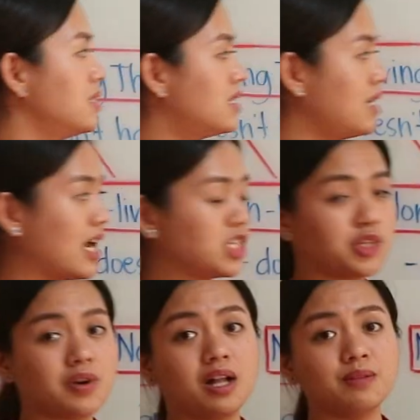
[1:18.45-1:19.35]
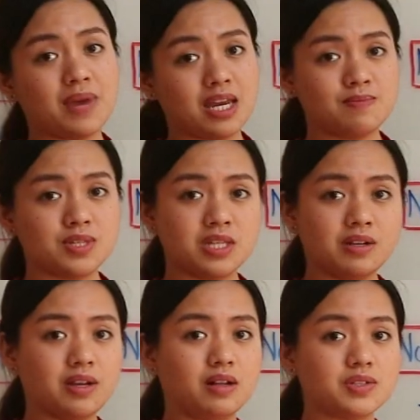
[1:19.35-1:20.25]
the natural-made
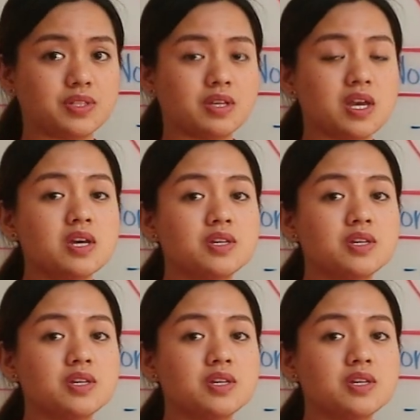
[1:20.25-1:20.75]
materials.